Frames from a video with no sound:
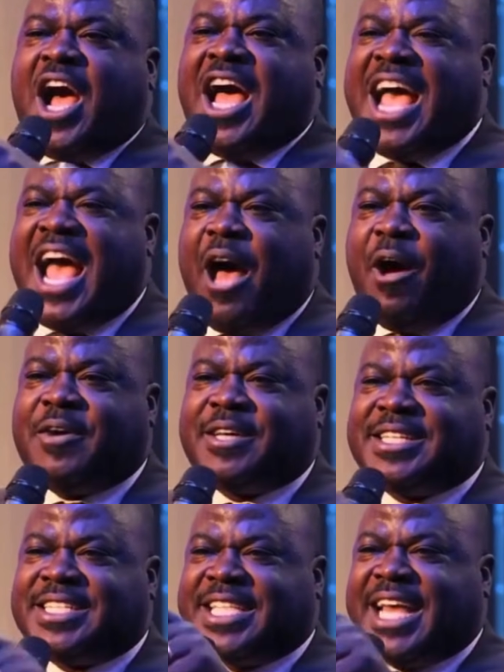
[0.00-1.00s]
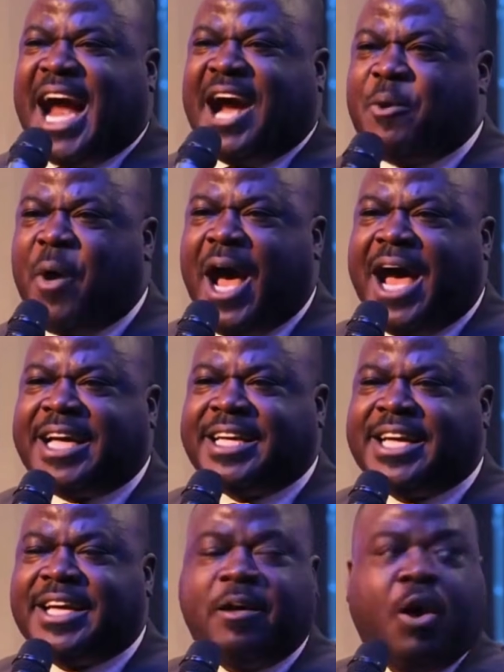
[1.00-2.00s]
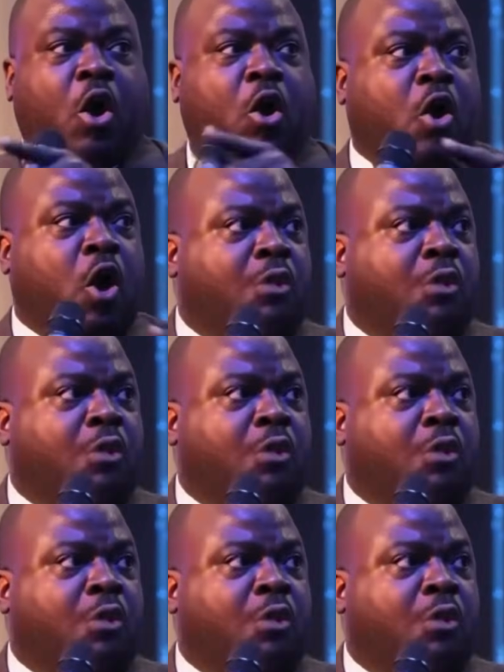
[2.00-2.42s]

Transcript: is bread. When you now get into your